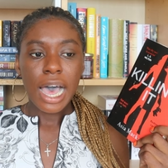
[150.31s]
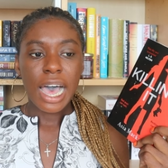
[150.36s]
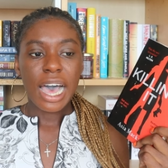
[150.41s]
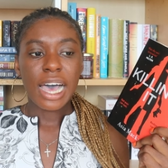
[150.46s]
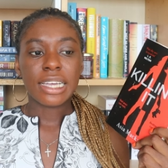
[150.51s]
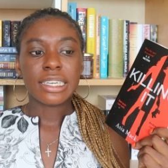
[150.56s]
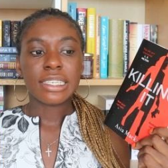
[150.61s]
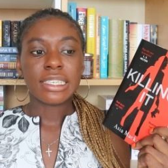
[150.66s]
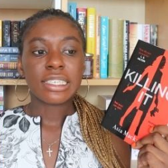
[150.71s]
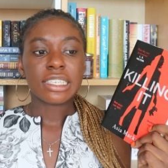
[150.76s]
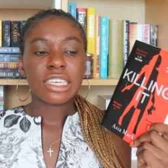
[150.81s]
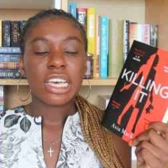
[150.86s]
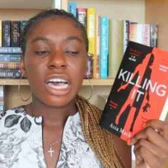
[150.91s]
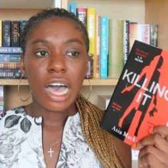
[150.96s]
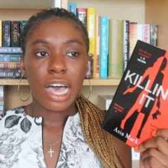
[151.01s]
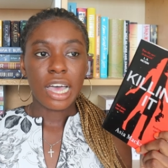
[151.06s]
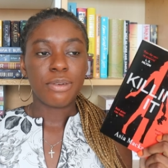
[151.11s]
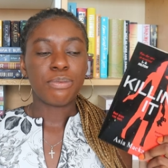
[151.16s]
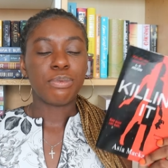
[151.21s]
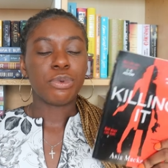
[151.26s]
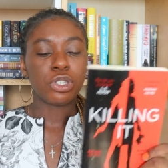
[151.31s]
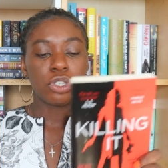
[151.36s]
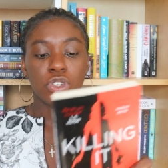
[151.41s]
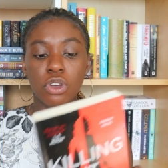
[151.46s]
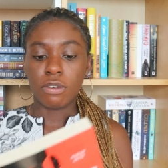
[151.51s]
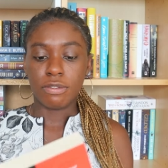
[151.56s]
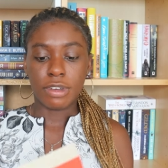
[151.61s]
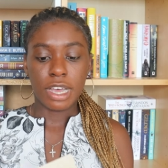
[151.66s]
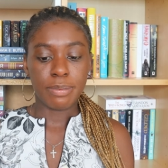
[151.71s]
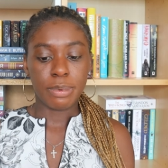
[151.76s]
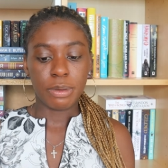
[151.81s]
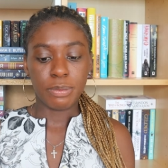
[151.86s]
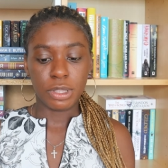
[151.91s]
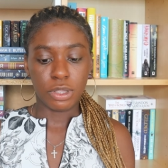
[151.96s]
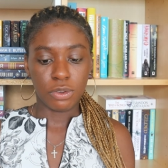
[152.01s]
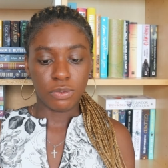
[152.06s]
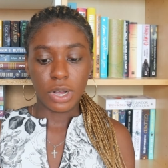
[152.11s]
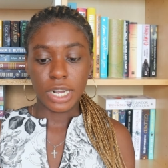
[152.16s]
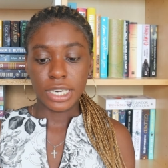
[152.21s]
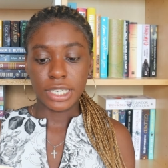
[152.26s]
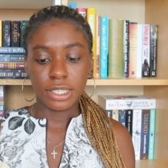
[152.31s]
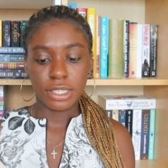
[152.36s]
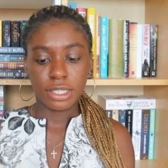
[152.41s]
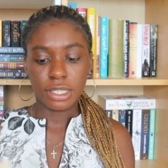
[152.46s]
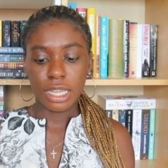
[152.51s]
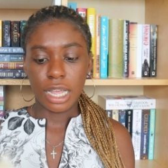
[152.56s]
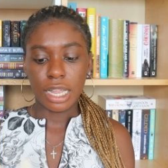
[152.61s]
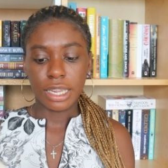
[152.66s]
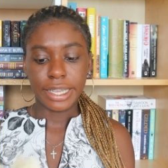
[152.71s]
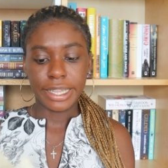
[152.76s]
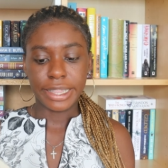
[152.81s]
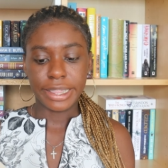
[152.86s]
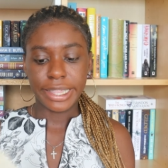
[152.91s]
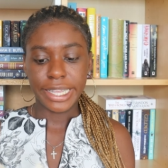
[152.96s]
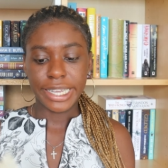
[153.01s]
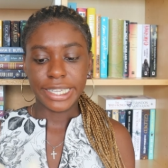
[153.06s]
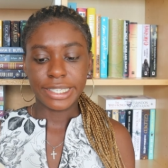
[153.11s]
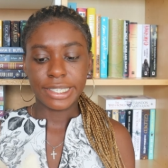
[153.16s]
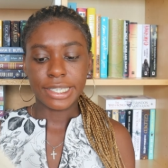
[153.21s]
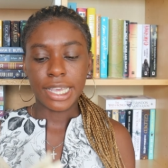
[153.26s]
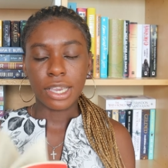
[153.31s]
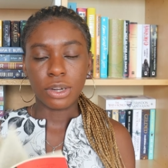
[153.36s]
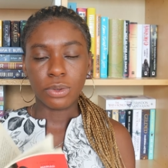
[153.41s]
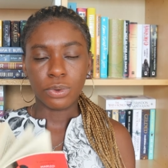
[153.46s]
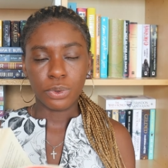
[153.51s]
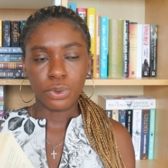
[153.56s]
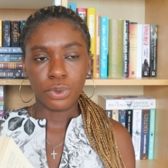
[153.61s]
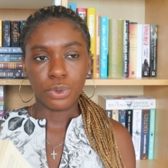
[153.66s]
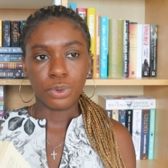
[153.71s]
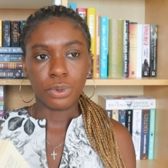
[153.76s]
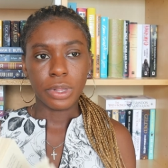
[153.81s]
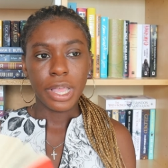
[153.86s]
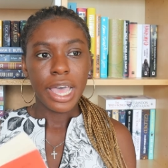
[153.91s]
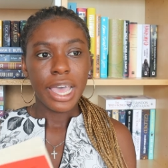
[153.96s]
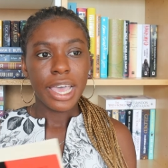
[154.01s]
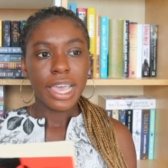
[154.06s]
and I was not vibing with the writing style in this at all.